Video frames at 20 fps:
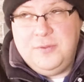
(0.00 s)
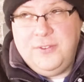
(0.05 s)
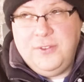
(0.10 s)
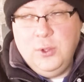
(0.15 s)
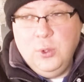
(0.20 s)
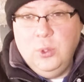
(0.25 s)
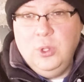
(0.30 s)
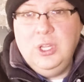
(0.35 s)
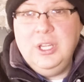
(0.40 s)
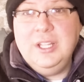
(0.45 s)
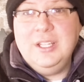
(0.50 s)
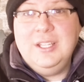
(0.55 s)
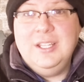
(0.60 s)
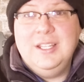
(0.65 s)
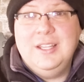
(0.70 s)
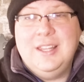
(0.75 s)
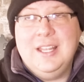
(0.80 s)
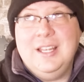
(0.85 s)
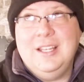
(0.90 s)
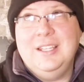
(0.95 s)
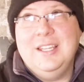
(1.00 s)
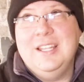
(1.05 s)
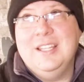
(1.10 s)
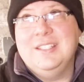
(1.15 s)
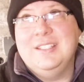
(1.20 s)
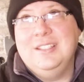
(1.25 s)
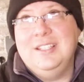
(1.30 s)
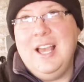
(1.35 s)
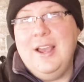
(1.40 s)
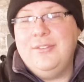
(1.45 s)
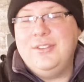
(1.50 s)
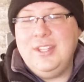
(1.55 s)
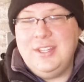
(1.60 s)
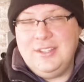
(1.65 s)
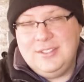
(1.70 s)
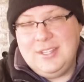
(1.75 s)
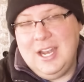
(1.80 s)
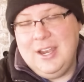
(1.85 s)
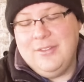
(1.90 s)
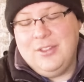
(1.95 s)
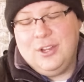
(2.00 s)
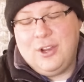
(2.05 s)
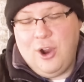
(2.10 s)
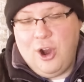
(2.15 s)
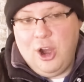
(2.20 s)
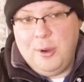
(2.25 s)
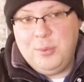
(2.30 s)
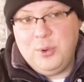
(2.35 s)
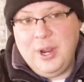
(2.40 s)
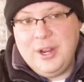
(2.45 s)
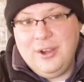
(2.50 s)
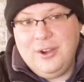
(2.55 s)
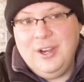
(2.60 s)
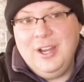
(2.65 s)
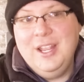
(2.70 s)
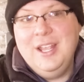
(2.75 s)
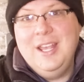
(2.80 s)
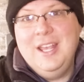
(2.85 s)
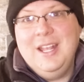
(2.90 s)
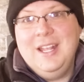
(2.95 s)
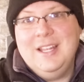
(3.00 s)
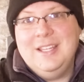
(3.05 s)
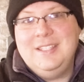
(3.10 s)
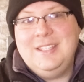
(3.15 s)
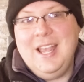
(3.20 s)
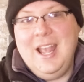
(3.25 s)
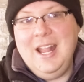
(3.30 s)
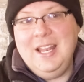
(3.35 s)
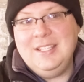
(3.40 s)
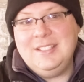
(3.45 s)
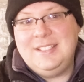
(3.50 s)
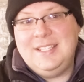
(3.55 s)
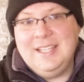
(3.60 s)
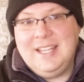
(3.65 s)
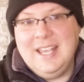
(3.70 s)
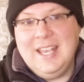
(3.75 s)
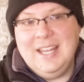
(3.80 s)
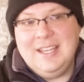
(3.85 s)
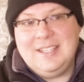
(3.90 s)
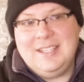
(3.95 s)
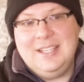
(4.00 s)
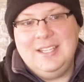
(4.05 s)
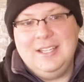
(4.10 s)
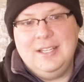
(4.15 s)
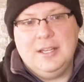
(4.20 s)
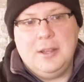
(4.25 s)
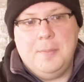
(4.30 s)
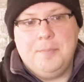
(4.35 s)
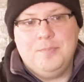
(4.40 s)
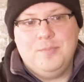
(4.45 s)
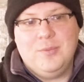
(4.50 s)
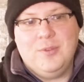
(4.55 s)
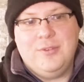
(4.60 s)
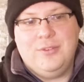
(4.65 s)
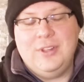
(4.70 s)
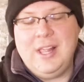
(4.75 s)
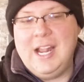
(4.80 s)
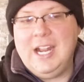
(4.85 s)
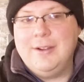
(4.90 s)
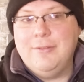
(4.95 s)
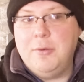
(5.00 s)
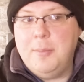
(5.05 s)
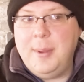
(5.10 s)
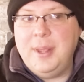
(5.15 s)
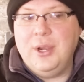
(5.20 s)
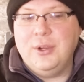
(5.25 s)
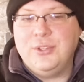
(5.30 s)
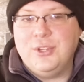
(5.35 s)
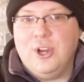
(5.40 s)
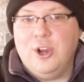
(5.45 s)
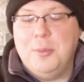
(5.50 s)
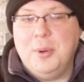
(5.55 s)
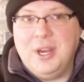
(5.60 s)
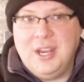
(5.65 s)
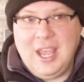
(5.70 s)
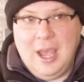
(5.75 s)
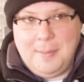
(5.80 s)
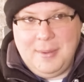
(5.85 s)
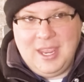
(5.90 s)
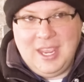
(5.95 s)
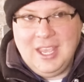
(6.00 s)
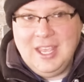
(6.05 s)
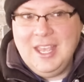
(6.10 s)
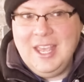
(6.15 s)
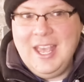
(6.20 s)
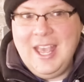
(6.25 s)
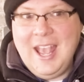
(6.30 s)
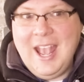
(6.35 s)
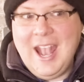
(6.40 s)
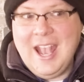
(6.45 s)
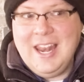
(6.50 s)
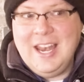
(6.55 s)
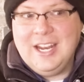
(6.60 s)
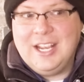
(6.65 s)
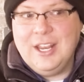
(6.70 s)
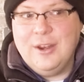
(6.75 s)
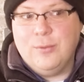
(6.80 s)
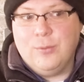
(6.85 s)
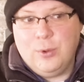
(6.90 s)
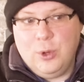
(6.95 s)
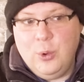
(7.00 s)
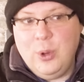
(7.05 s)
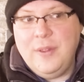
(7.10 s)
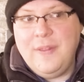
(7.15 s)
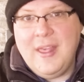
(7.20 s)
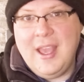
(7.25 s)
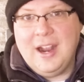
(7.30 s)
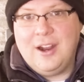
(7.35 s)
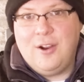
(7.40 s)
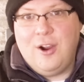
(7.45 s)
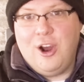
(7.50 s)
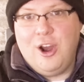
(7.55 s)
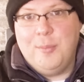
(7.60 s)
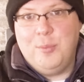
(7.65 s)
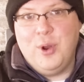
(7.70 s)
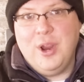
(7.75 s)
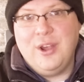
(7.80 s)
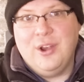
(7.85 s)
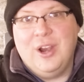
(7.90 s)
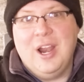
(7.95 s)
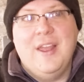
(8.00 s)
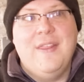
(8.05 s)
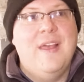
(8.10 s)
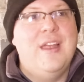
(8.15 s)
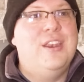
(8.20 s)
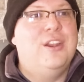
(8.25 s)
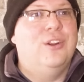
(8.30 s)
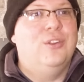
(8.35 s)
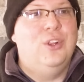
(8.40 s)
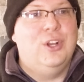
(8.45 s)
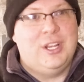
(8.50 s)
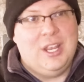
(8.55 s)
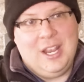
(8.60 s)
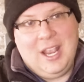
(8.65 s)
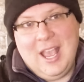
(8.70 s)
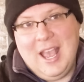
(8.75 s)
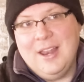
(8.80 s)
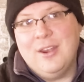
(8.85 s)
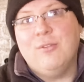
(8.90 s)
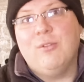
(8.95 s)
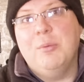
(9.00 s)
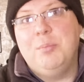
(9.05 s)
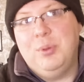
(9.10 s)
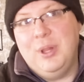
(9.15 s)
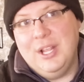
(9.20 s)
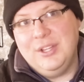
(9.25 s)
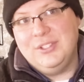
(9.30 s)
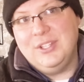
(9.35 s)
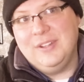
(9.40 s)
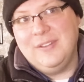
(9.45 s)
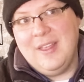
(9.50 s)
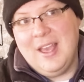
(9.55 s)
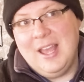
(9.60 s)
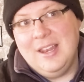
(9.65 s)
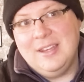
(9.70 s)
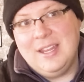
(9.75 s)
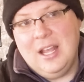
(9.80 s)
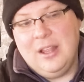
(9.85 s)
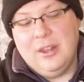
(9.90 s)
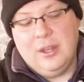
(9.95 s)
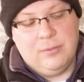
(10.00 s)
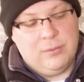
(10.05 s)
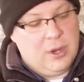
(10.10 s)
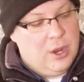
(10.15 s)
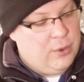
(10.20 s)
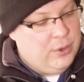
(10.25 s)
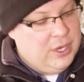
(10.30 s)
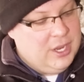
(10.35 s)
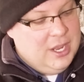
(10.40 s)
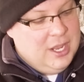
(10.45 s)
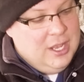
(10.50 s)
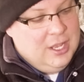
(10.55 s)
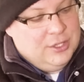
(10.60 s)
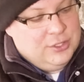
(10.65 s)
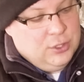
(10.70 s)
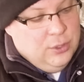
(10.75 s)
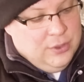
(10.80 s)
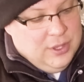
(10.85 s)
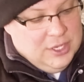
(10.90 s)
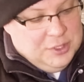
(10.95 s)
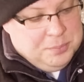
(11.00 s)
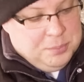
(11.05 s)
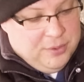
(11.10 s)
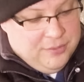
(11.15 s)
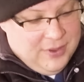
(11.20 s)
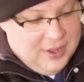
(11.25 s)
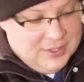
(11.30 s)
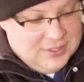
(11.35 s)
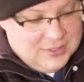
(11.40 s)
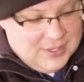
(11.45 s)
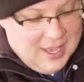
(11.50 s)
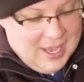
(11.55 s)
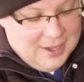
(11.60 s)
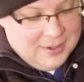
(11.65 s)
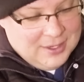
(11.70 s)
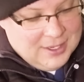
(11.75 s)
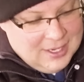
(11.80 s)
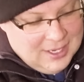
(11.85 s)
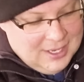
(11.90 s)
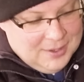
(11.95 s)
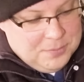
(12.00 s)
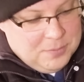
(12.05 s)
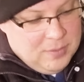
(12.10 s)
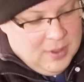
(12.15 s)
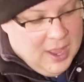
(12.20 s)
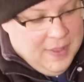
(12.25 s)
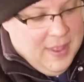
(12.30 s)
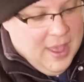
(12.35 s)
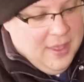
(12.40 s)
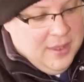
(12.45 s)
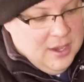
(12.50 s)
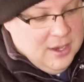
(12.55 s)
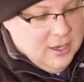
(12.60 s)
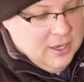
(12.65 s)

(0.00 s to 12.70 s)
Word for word: fuel that is left inside of the carburetor tends to get, for lack of a better term, gummy, and it can ruin that carburetor, and then you're looking at replacing that down the road. So this prevents that. And then